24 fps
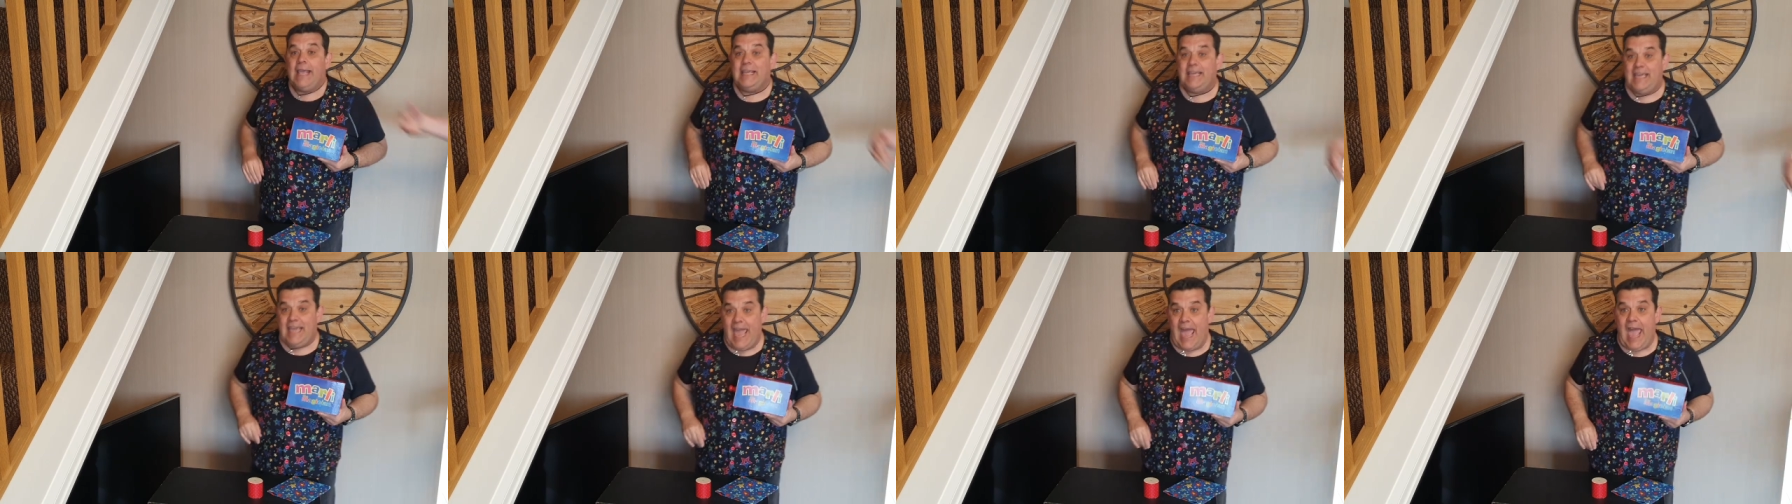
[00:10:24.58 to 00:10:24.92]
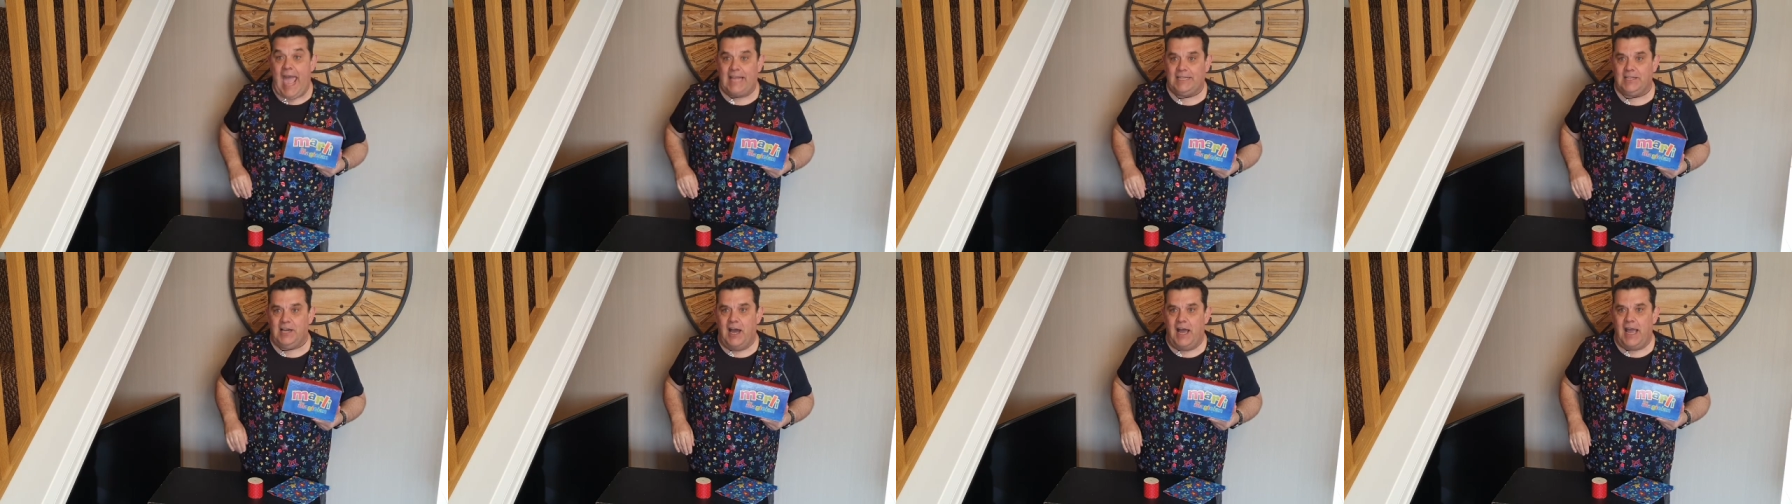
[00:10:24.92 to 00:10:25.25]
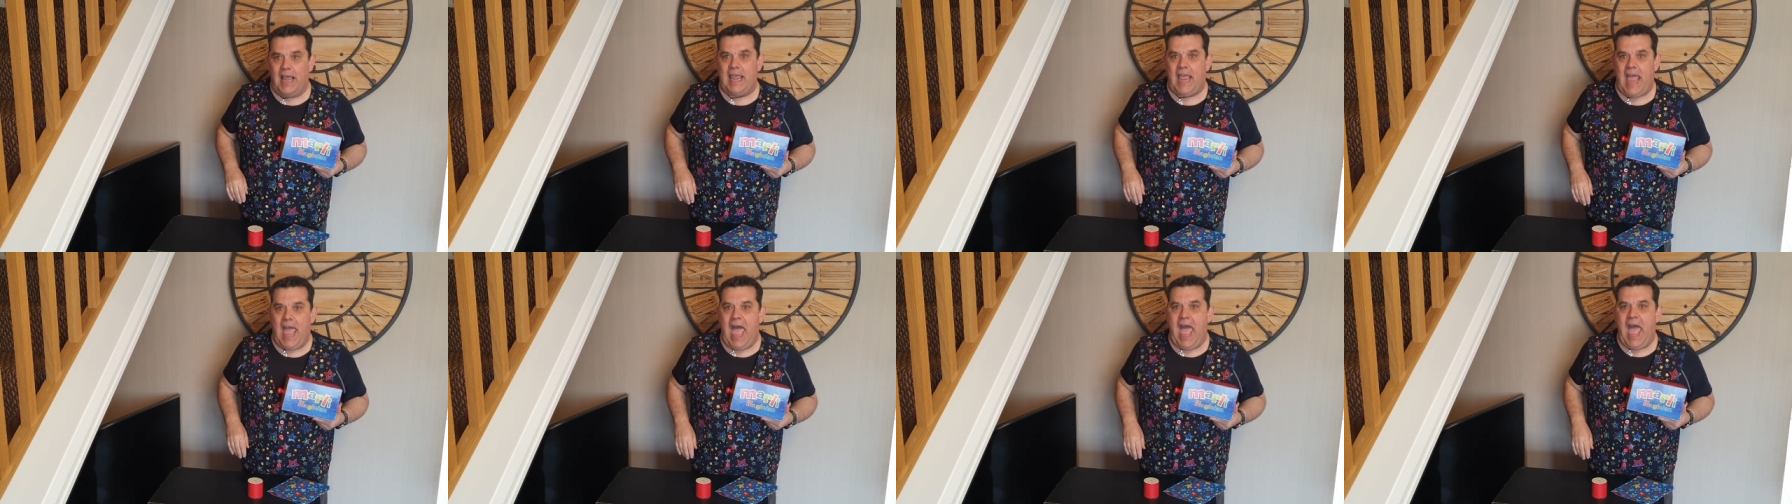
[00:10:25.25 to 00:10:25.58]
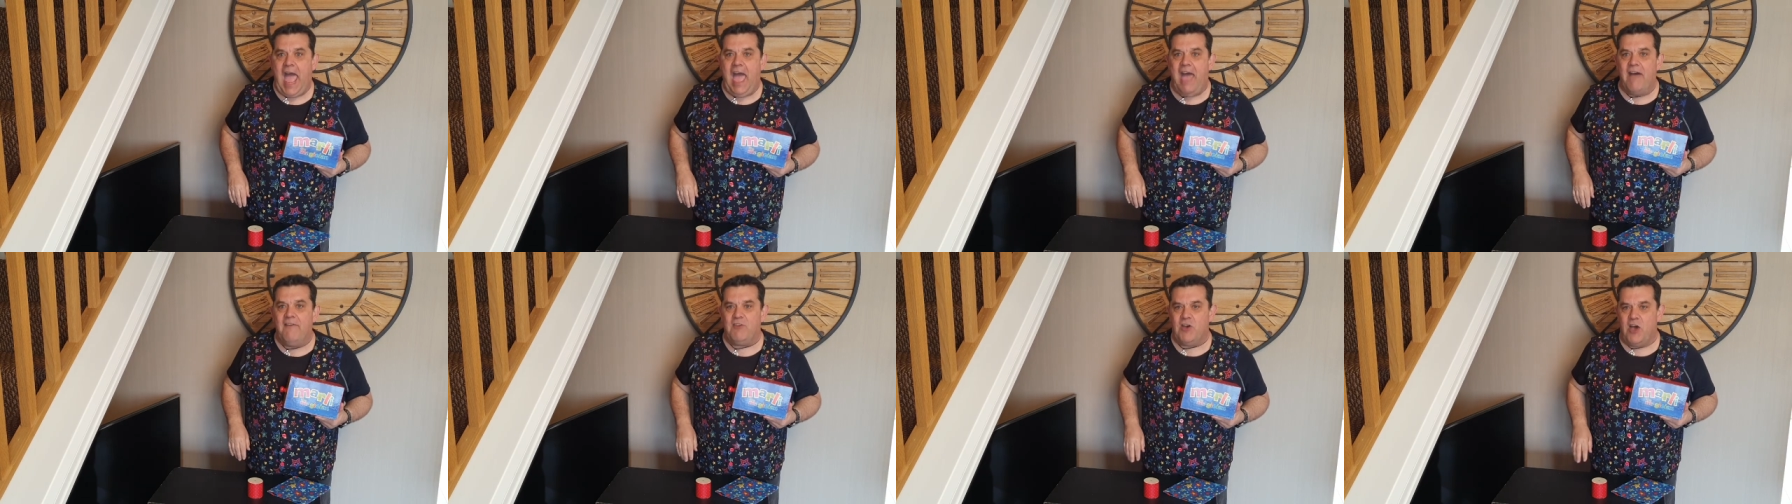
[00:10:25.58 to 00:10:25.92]
Can I
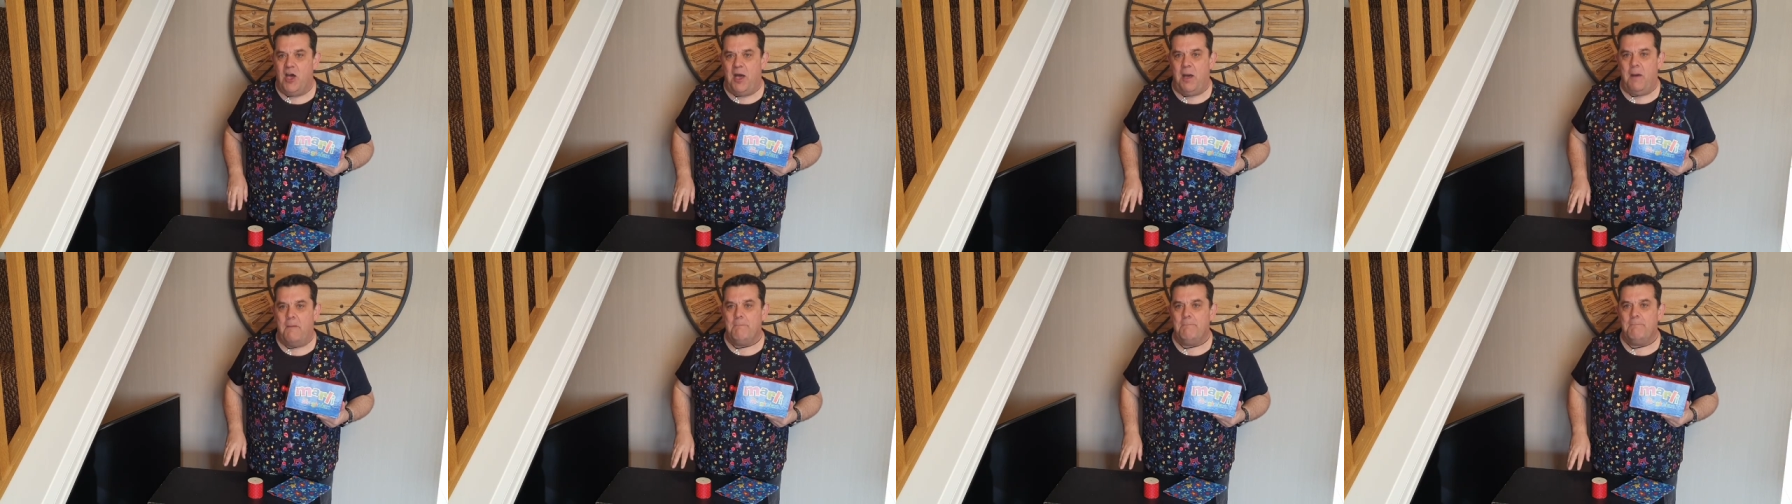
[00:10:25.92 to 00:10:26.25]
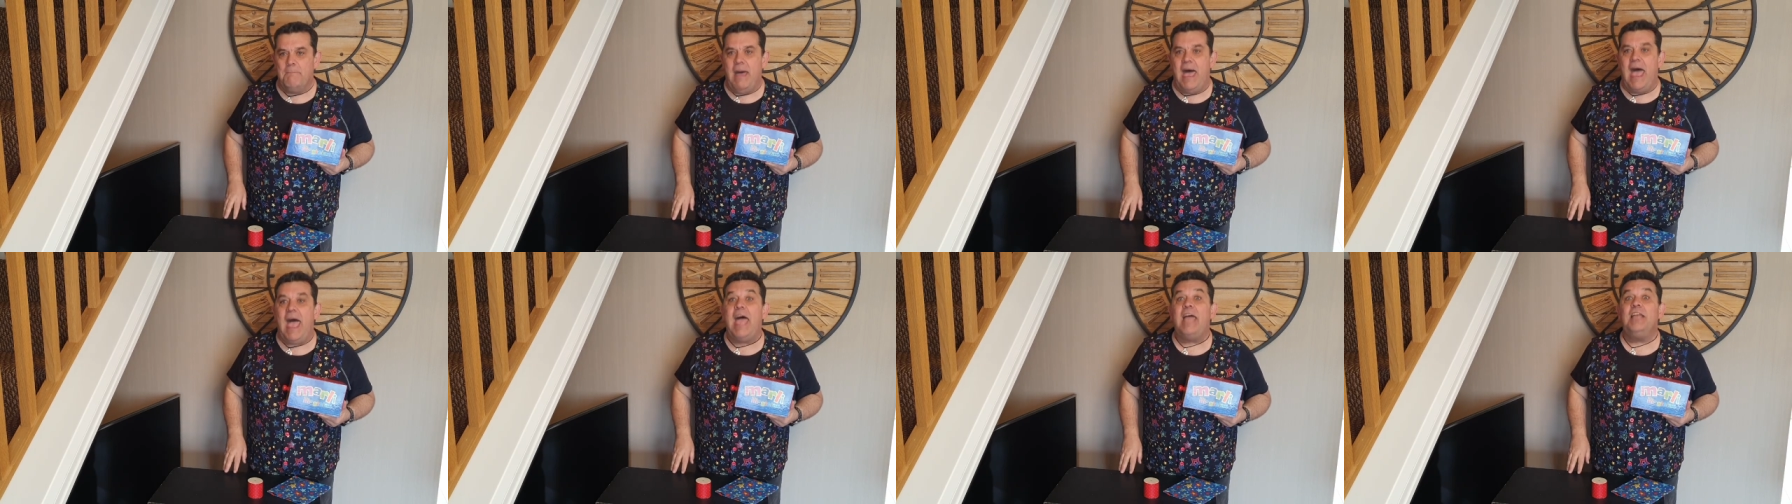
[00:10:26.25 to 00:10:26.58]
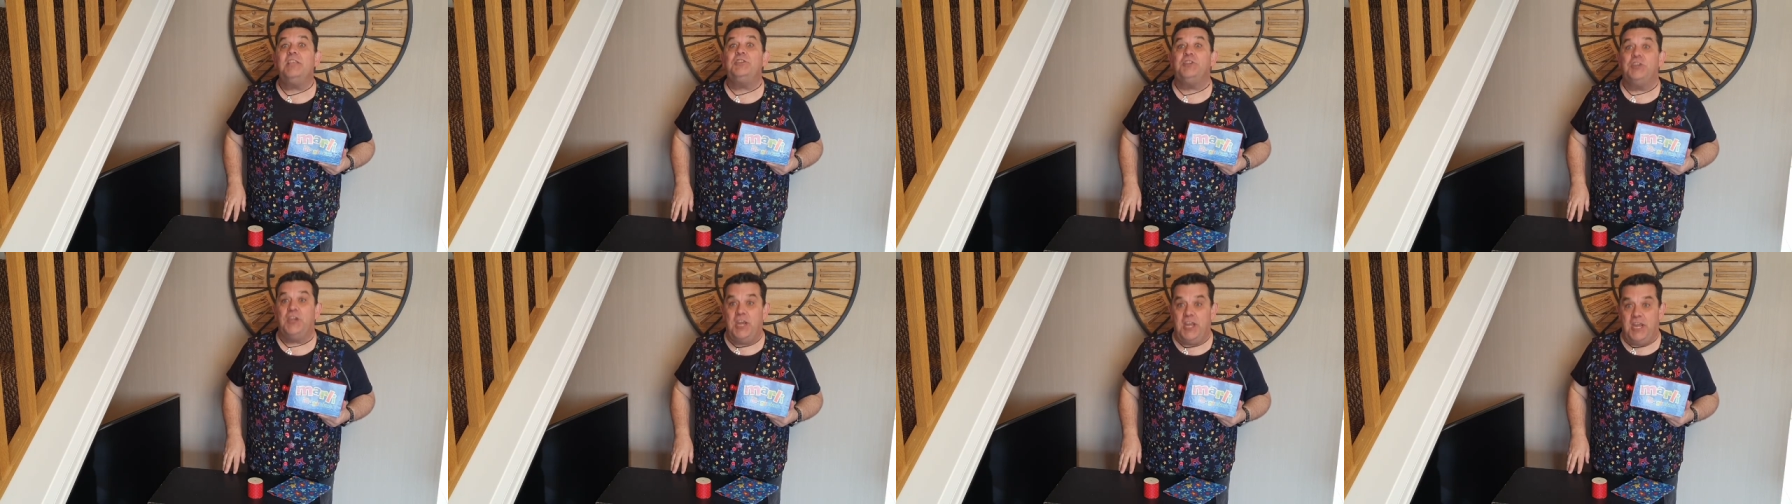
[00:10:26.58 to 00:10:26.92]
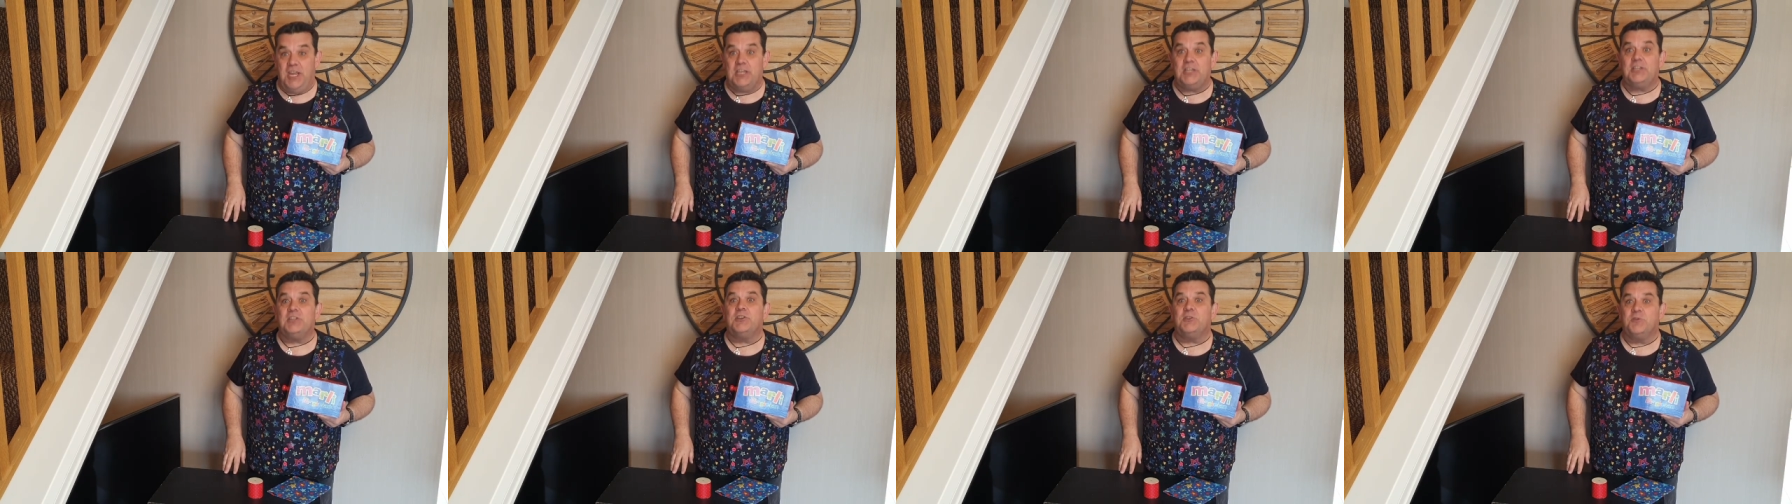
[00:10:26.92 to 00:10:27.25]
have a
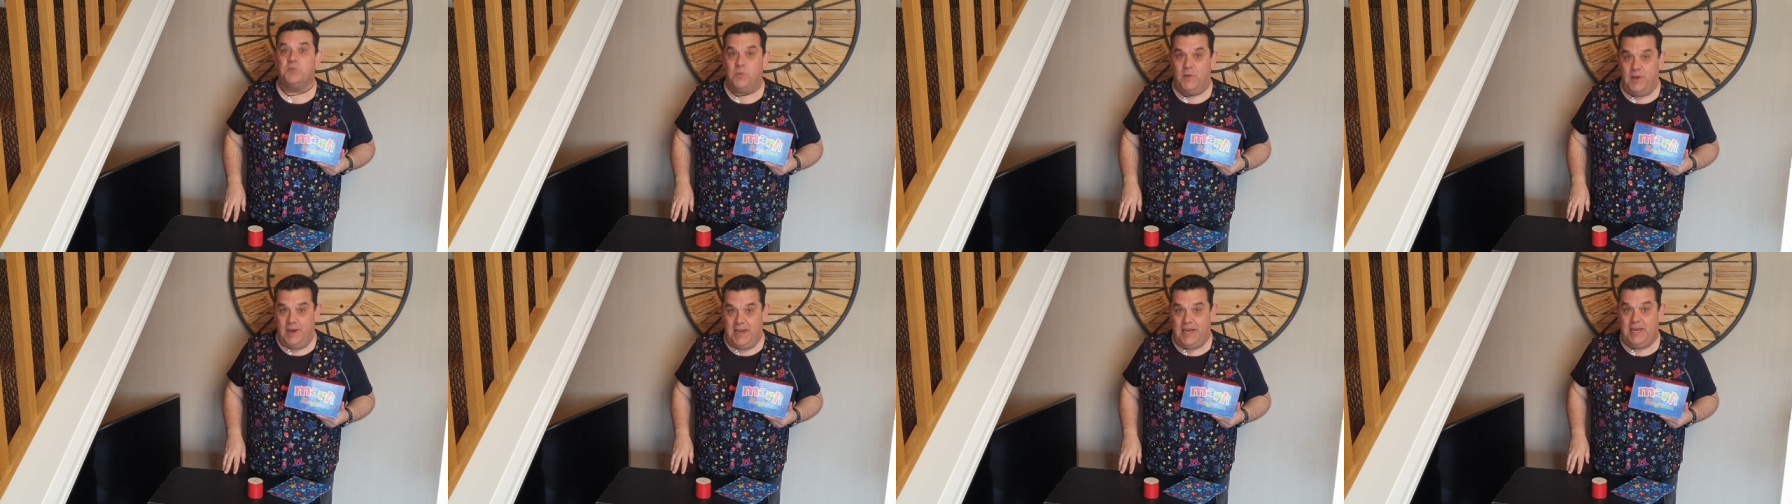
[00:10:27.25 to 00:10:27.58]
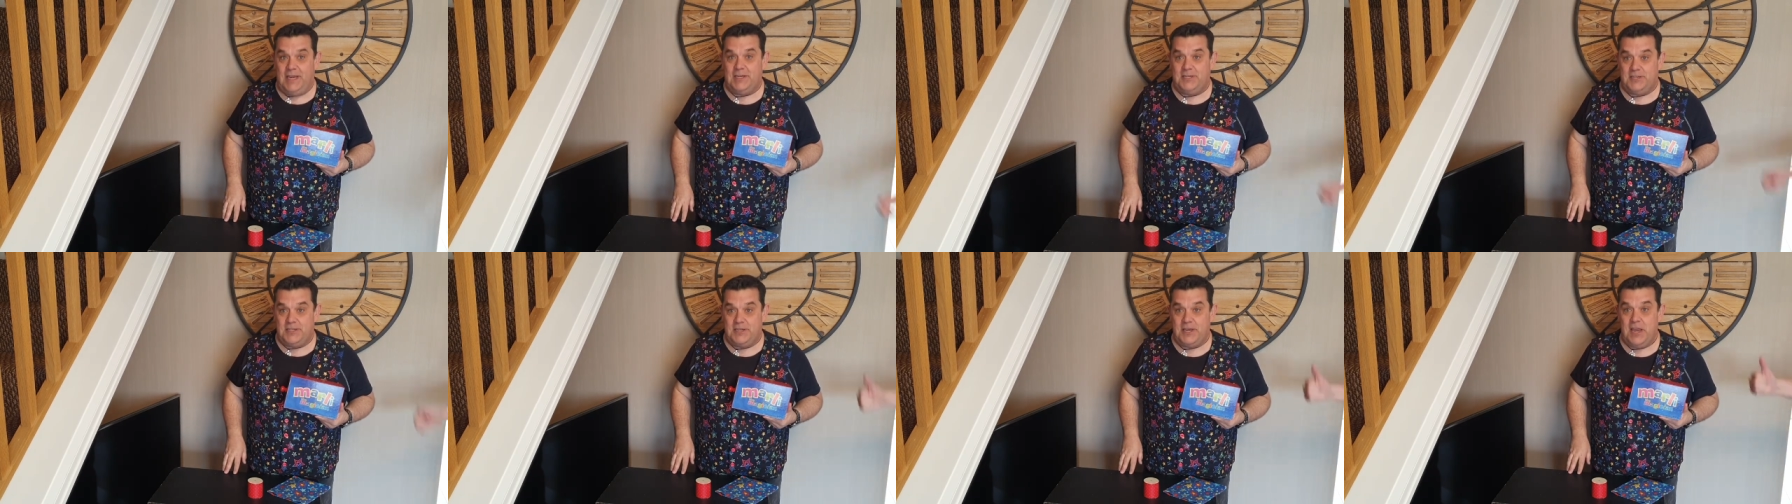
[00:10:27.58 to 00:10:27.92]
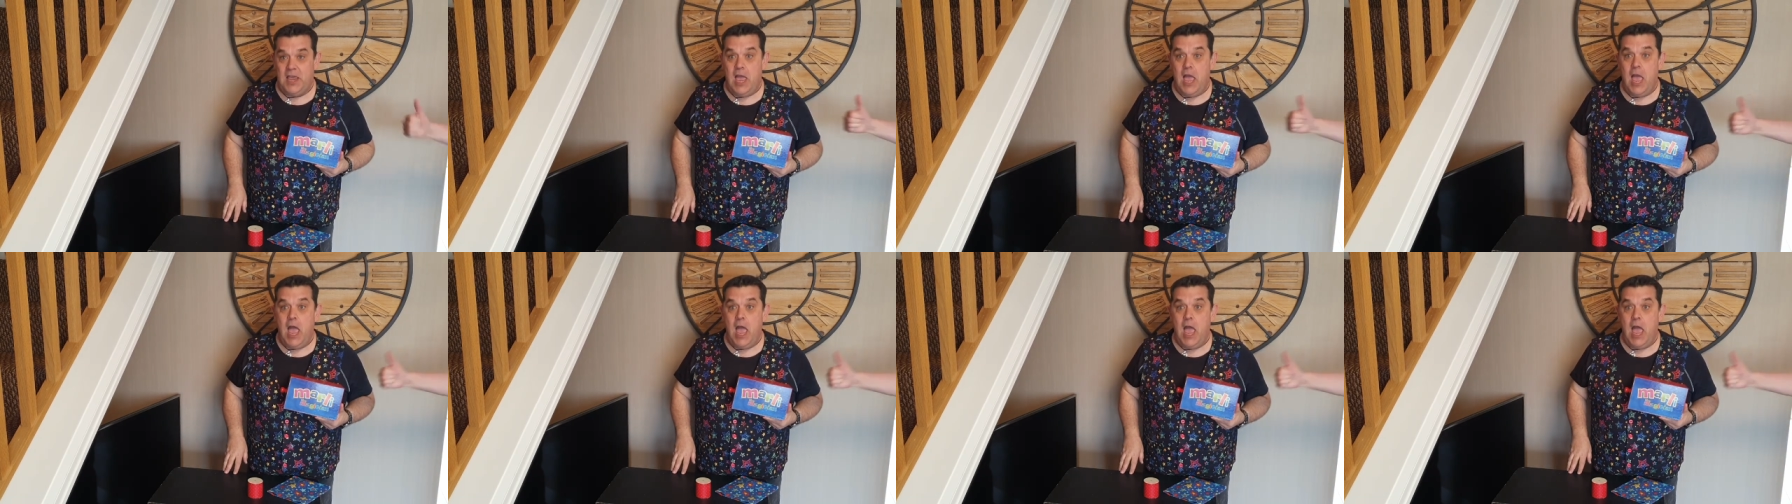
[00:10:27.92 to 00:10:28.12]
magic sweet?